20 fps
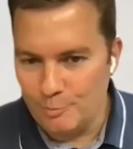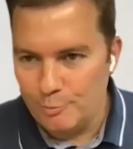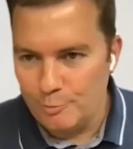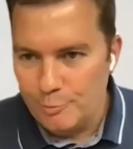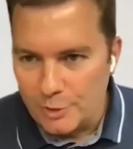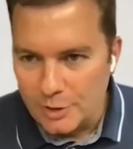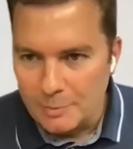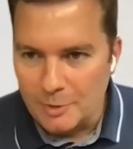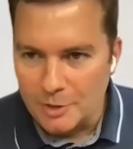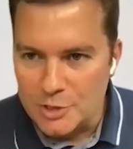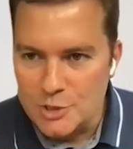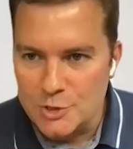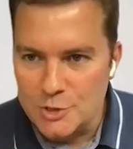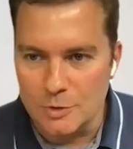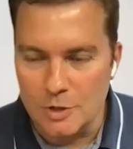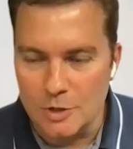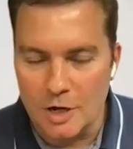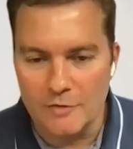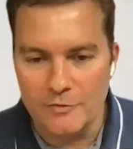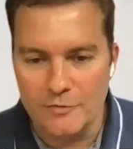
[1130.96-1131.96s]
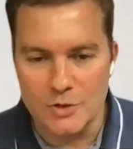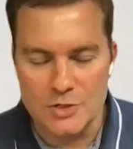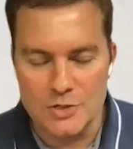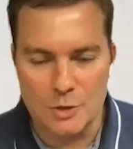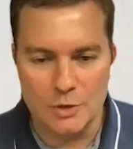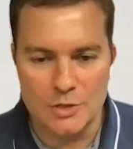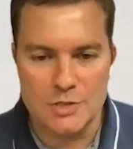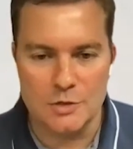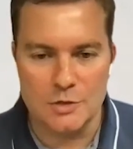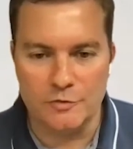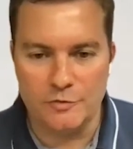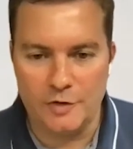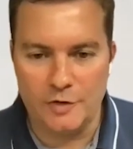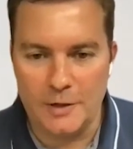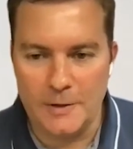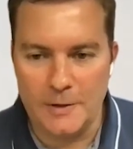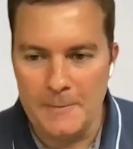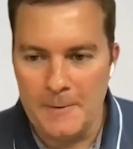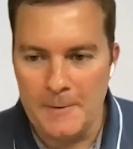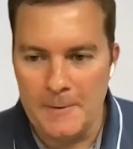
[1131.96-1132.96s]
pretty much 2.5 years old so
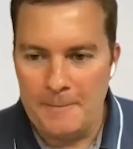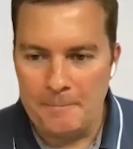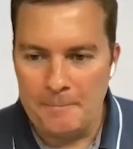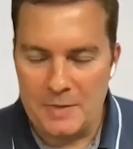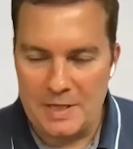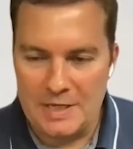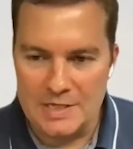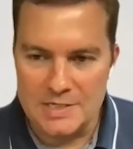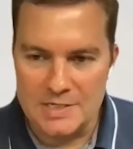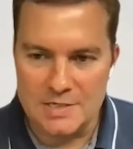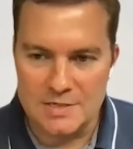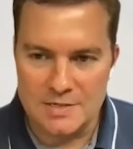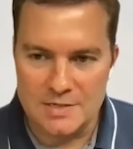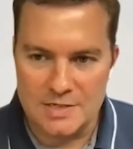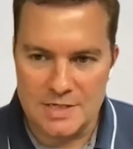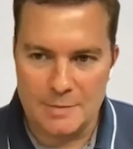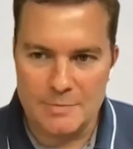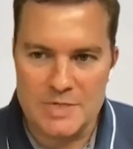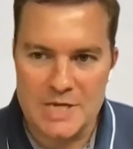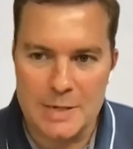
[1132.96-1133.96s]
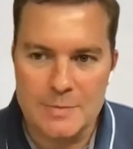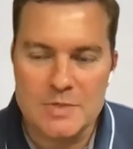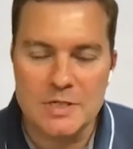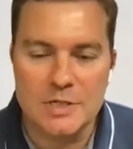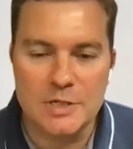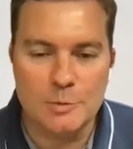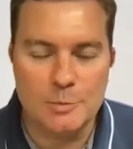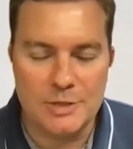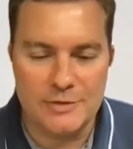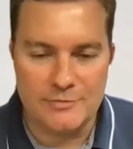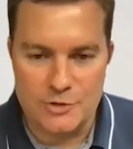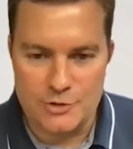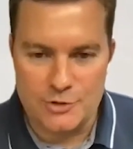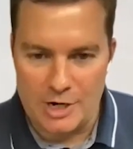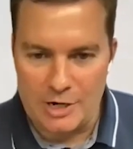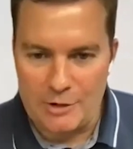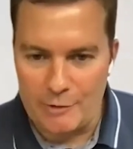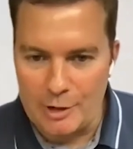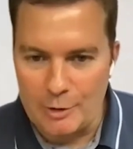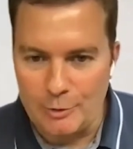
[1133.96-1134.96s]
far, there's sometimes a little bit of a
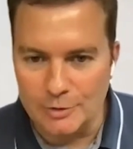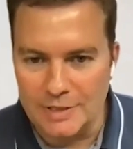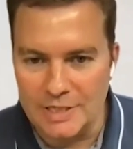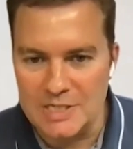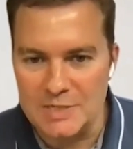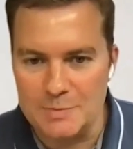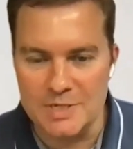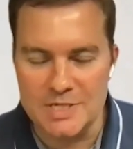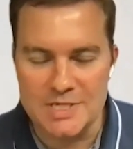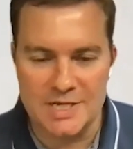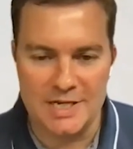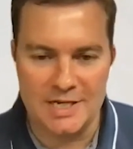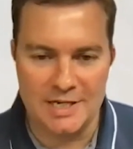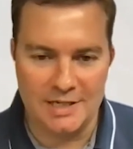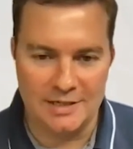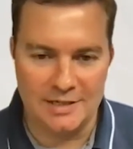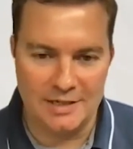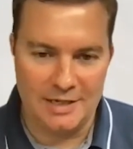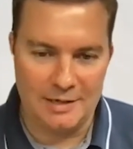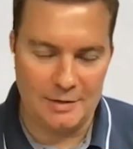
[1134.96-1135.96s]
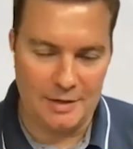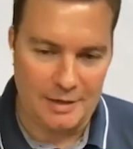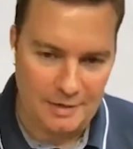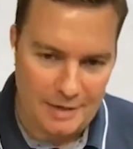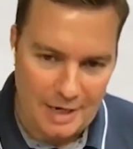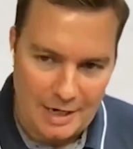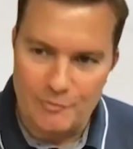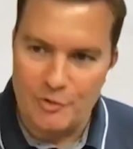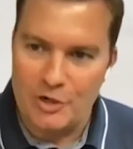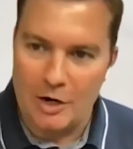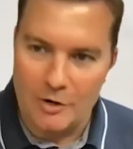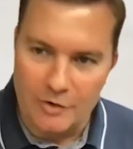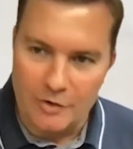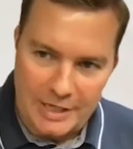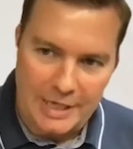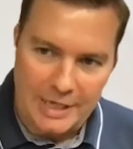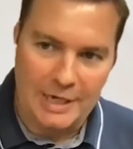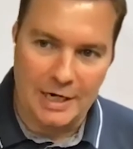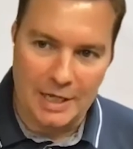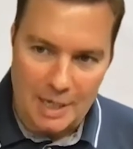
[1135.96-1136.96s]
track record that's missing, and every now and
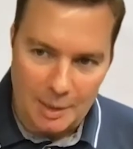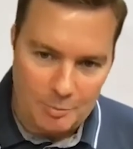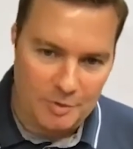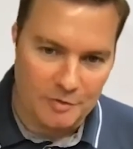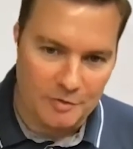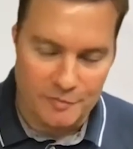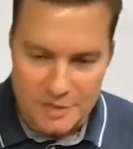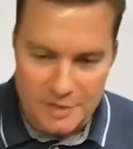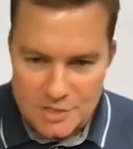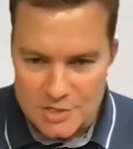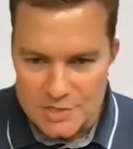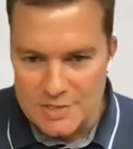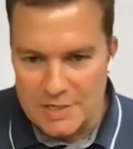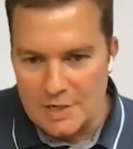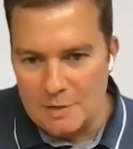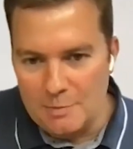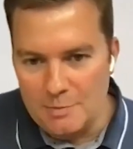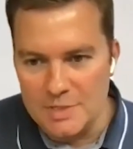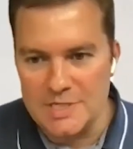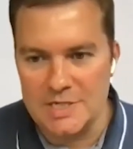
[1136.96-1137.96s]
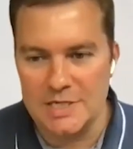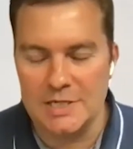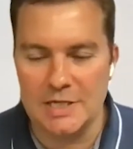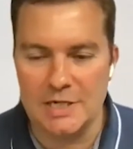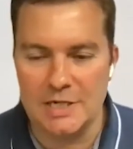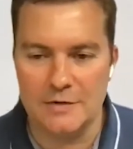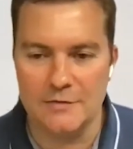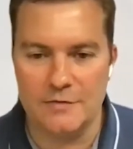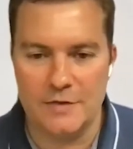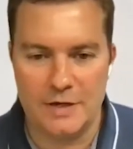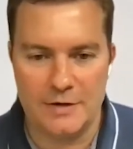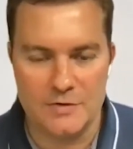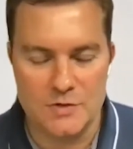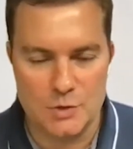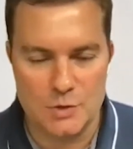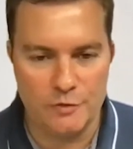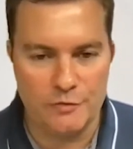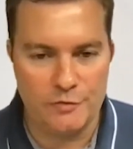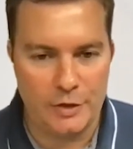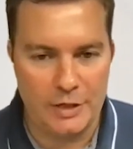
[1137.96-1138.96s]
again a couple of features that are missing that have
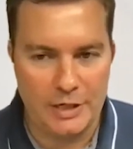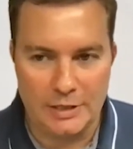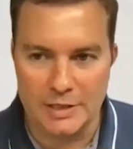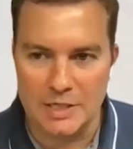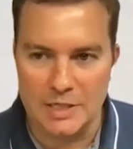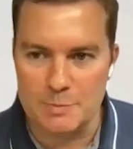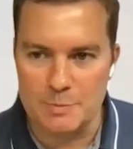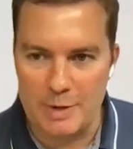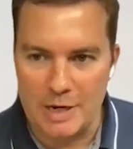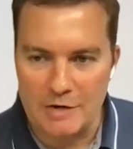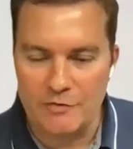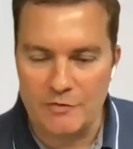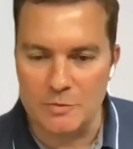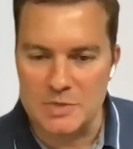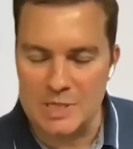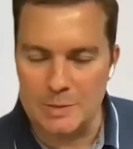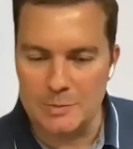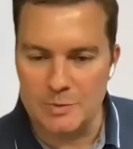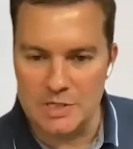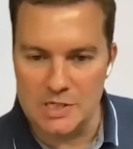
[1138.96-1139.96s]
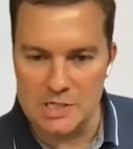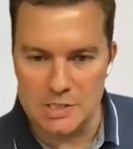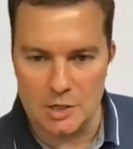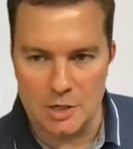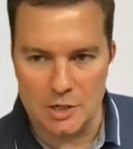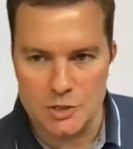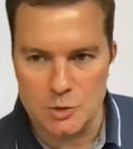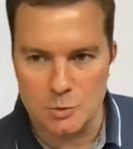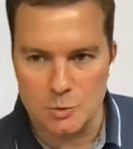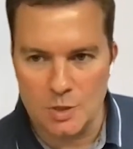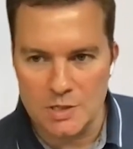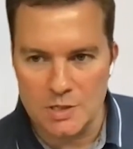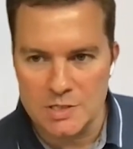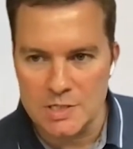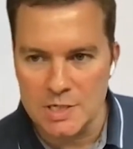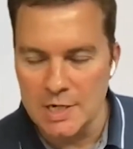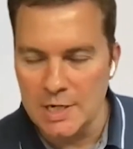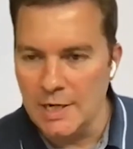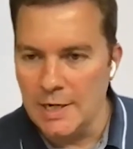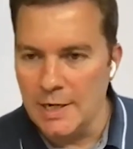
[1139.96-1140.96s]
so far held us back from some of these larger
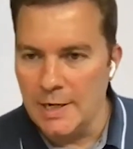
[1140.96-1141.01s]
ones.